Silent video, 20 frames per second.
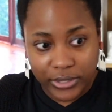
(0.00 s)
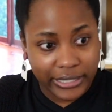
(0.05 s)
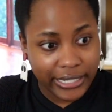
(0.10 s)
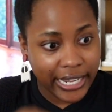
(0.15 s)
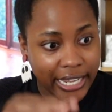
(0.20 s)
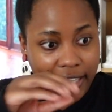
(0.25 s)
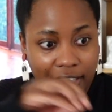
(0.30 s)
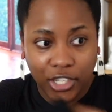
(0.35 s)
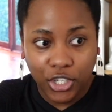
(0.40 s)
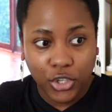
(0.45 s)

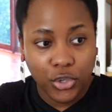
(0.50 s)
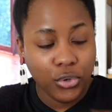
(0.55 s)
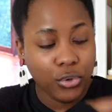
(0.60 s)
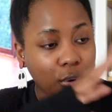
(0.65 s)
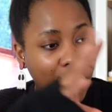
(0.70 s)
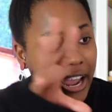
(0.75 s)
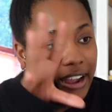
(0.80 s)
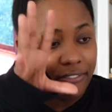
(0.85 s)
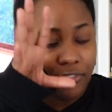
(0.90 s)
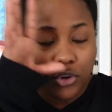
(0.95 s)
Like, you
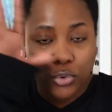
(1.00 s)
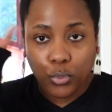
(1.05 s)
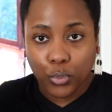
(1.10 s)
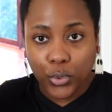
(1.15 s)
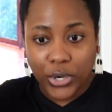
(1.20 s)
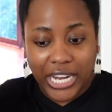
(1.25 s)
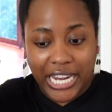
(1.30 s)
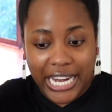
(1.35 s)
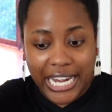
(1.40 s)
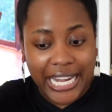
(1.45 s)
don't have to
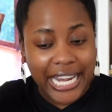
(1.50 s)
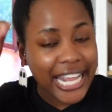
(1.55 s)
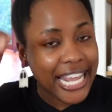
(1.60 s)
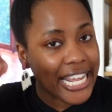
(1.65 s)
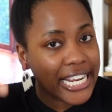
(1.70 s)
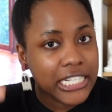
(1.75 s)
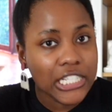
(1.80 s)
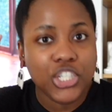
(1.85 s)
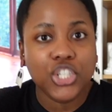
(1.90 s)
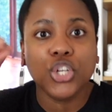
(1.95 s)
read
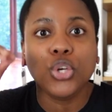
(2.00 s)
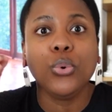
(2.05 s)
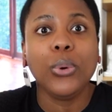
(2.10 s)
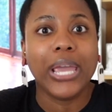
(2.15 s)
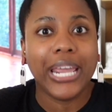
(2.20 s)
into